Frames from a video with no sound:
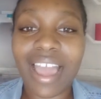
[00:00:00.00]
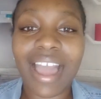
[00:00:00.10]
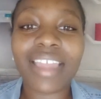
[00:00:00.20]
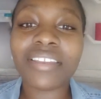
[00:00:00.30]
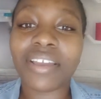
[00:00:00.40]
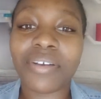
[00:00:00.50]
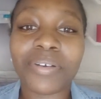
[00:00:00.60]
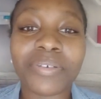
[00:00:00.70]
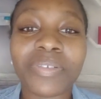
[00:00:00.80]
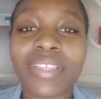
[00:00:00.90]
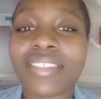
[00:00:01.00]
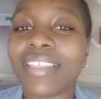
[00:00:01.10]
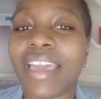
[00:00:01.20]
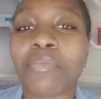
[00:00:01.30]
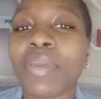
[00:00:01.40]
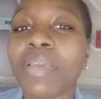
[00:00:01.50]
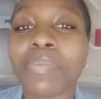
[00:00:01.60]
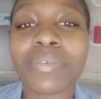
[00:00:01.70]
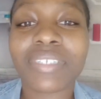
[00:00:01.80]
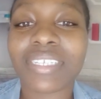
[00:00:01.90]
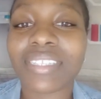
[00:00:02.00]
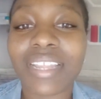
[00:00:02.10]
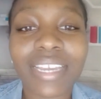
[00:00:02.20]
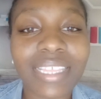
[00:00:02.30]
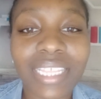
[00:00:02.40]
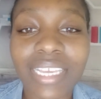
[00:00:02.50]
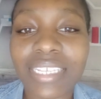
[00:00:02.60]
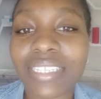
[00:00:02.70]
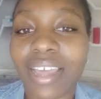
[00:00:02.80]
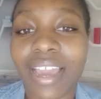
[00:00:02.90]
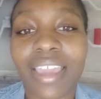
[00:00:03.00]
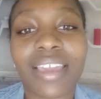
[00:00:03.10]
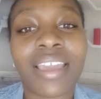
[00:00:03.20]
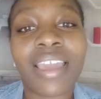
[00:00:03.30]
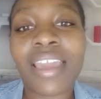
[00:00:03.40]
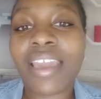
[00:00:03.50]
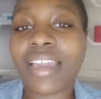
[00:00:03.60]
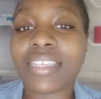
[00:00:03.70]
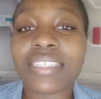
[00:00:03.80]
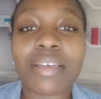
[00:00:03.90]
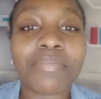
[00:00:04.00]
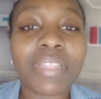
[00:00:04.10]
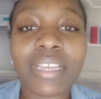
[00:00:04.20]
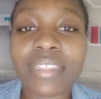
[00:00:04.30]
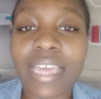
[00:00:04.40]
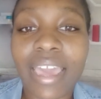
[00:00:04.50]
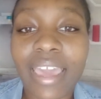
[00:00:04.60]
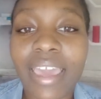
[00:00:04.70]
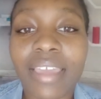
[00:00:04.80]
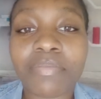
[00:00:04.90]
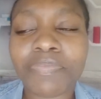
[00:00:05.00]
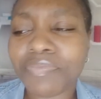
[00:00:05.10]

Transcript: I know that people just look at these like it's something that